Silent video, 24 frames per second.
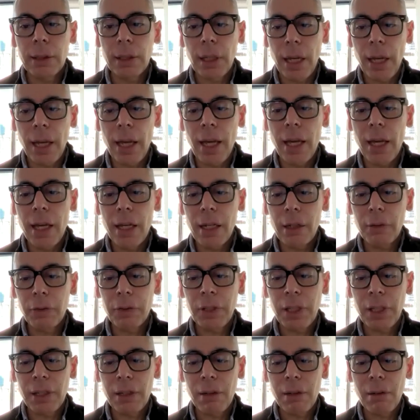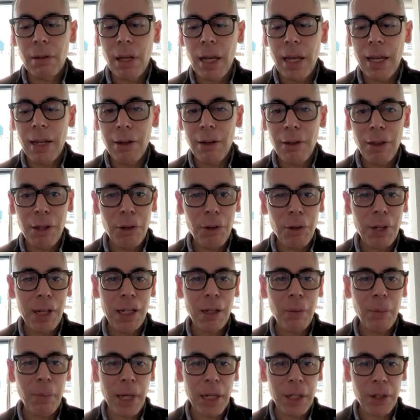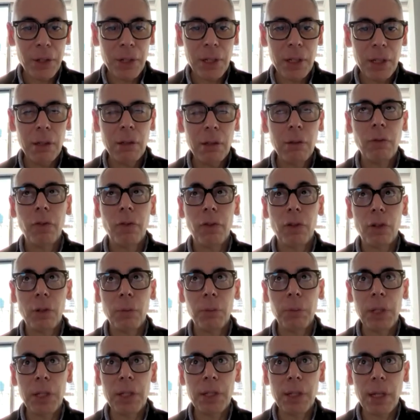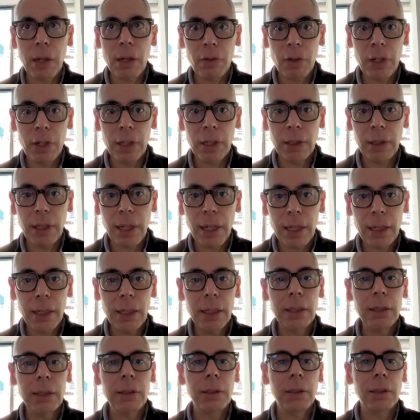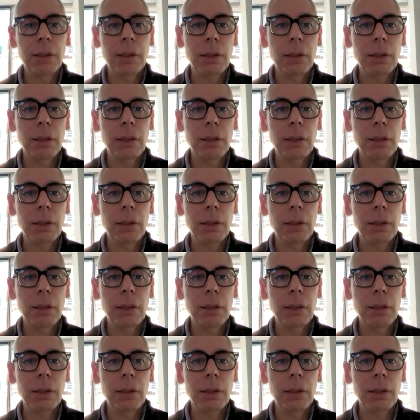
and I've done anything you can imagine from discovering talent,